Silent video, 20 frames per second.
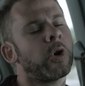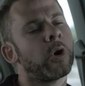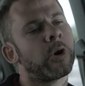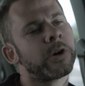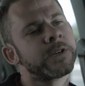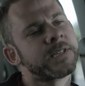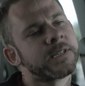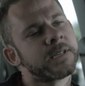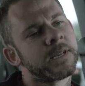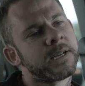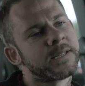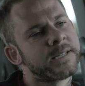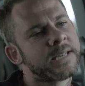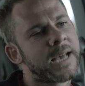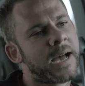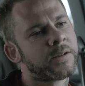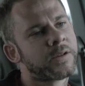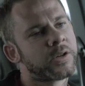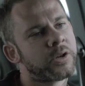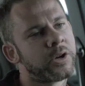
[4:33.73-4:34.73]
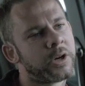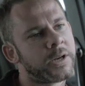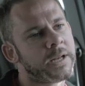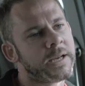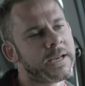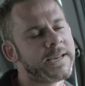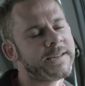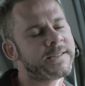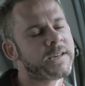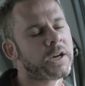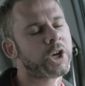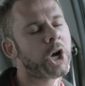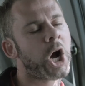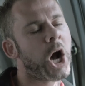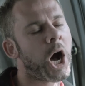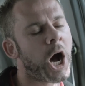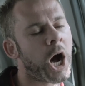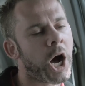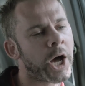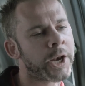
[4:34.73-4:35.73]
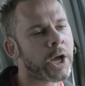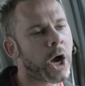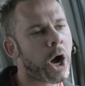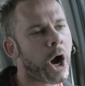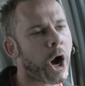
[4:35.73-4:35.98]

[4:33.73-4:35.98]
course it sounds good. He's a con